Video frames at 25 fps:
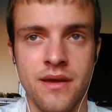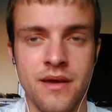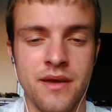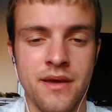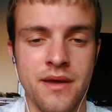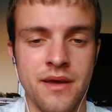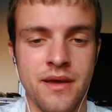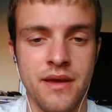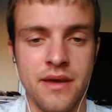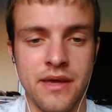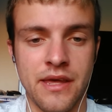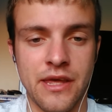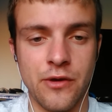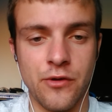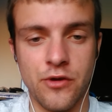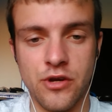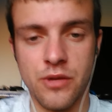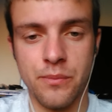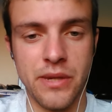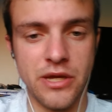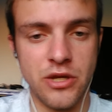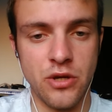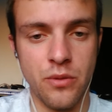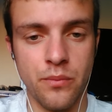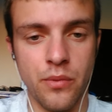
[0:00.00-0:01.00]
he could have been
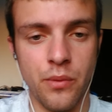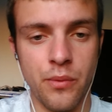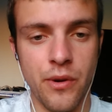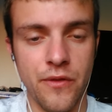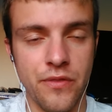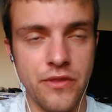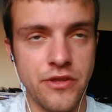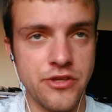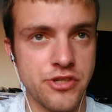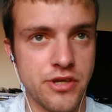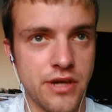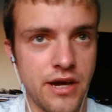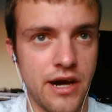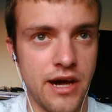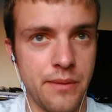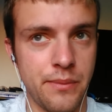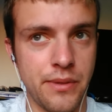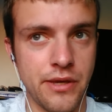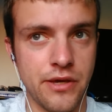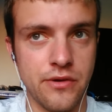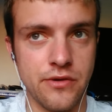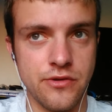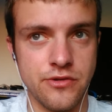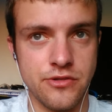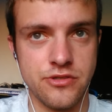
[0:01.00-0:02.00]
number one this guy
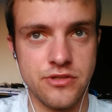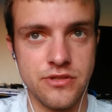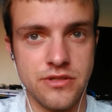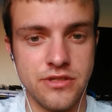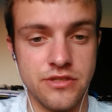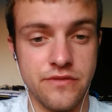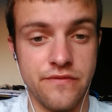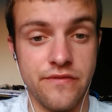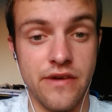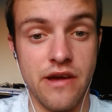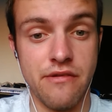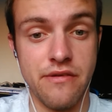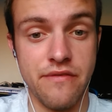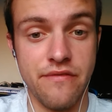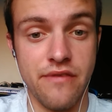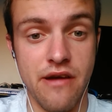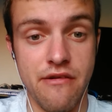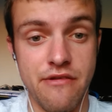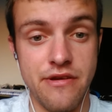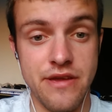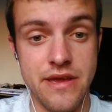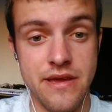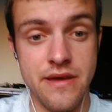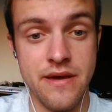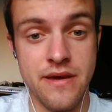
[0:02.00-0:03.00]
because he's a very very
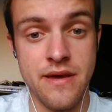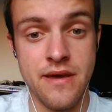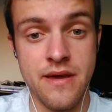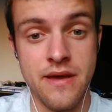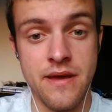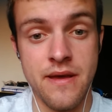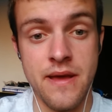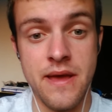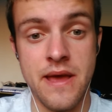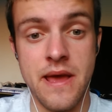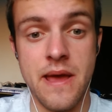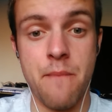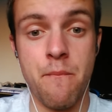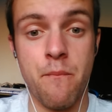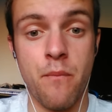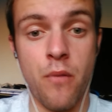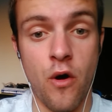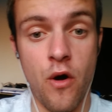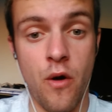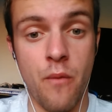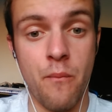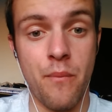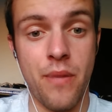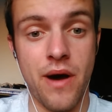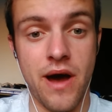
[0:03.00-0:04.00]

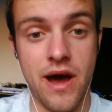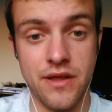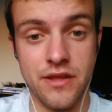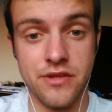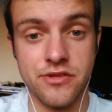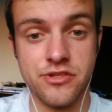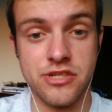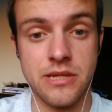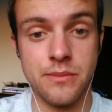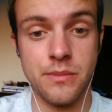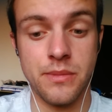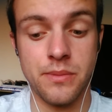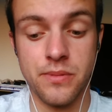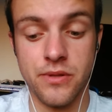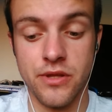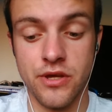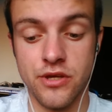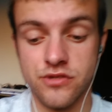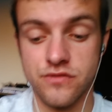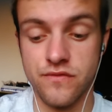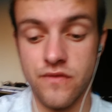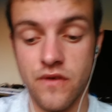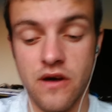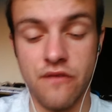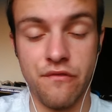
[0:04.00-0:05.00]
important part of the team. Players
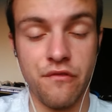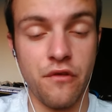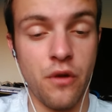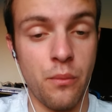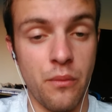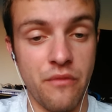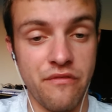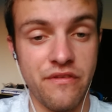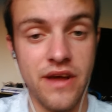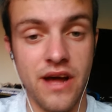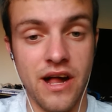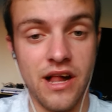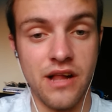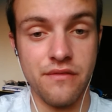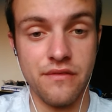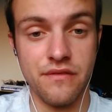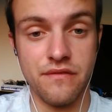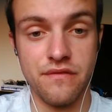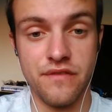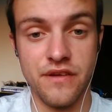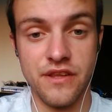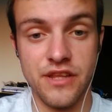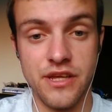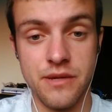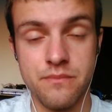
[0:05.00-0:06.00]
far I've gone with Kalvin
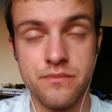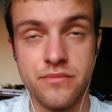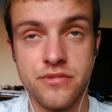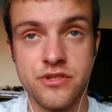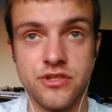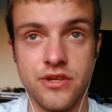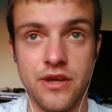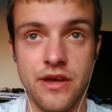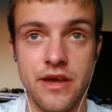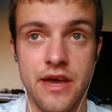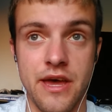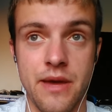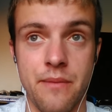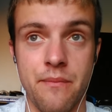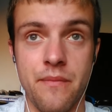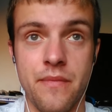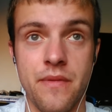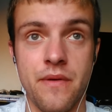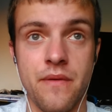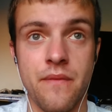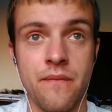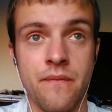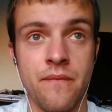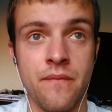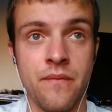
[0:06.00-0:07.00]
Phillips. Um,
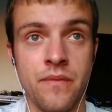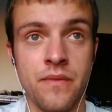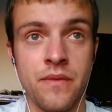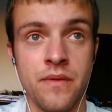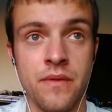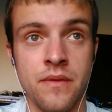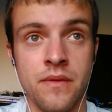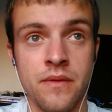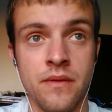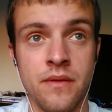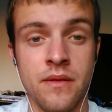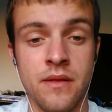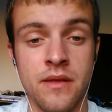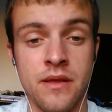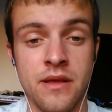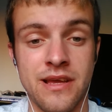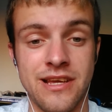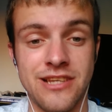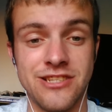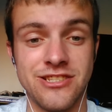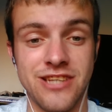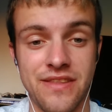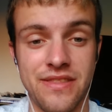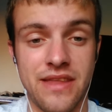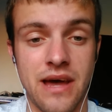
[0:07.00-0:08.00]
he's
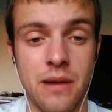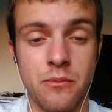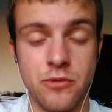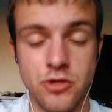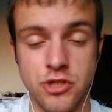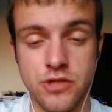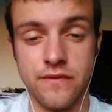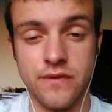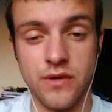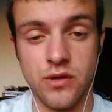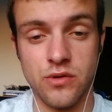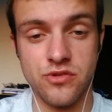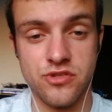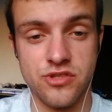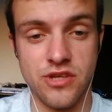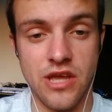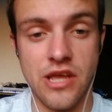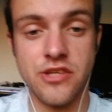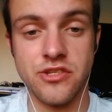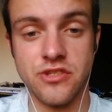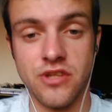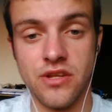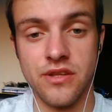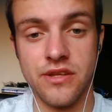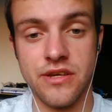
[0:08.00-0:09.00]
had that much of a good season
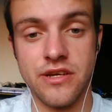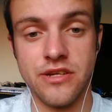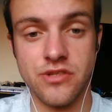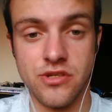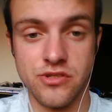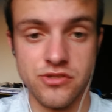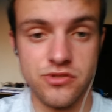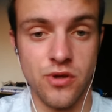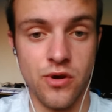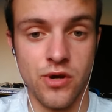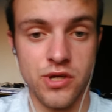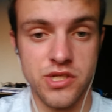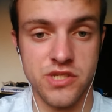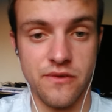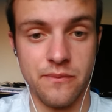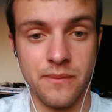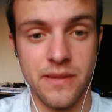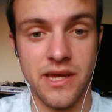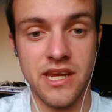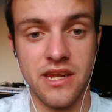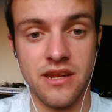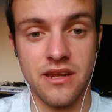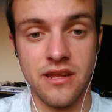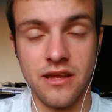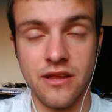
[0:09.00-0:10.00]
at Leeds as talks him getting
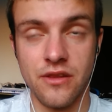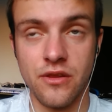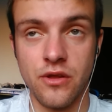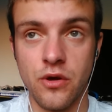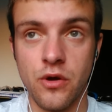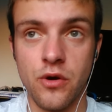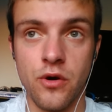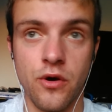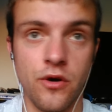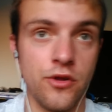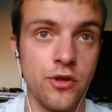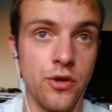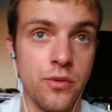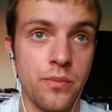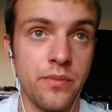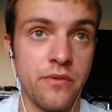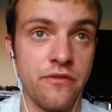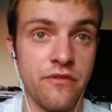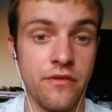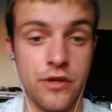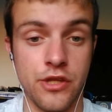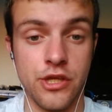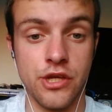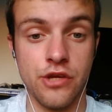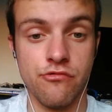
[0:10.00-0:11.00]
an England call up for
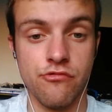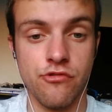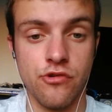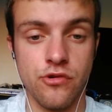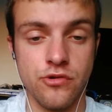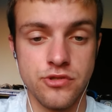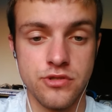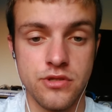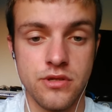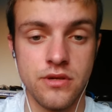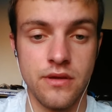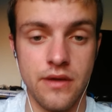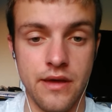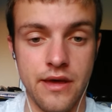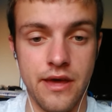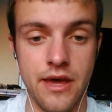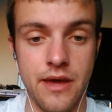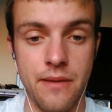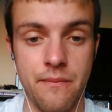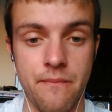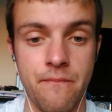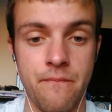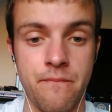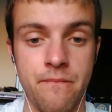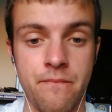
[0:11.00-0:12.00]
the Euros. Um,
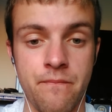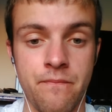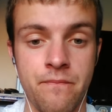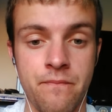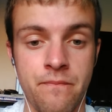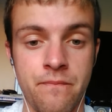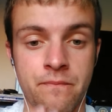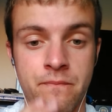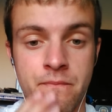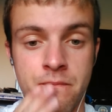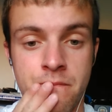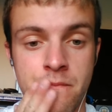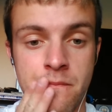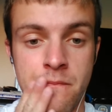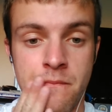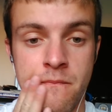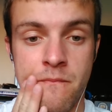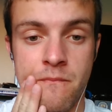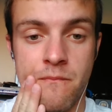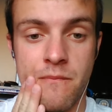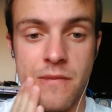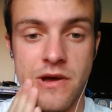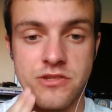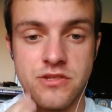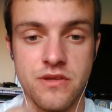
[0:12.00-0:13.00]

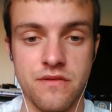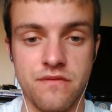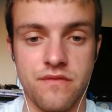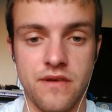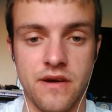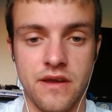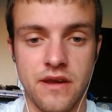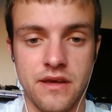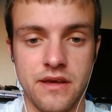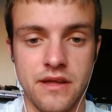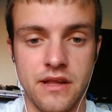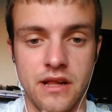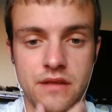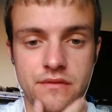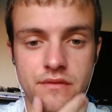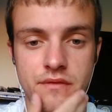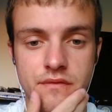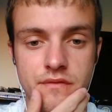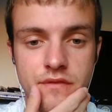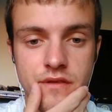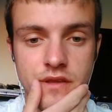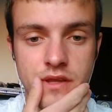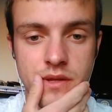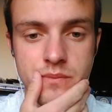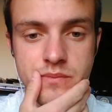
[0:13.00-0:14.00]
massive fan of Kalvin
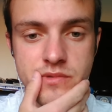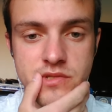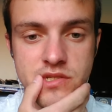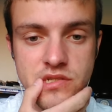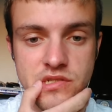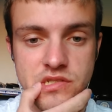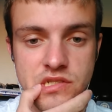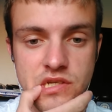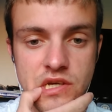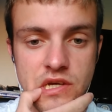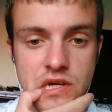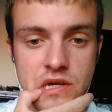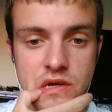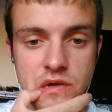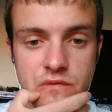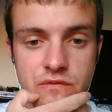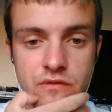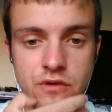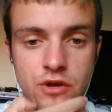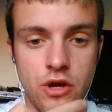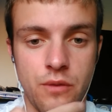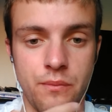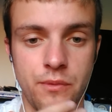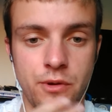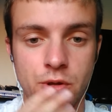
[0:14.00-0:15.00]
Phillips. He's a uh,
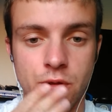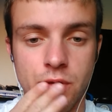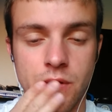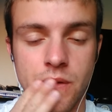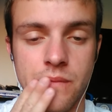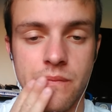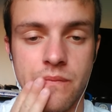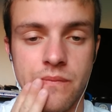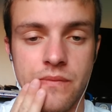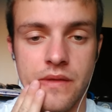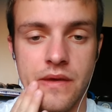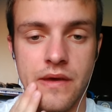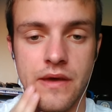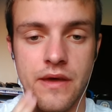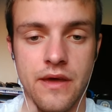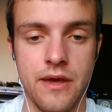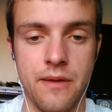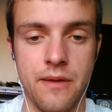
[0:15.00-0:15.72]
phenomenal. Um,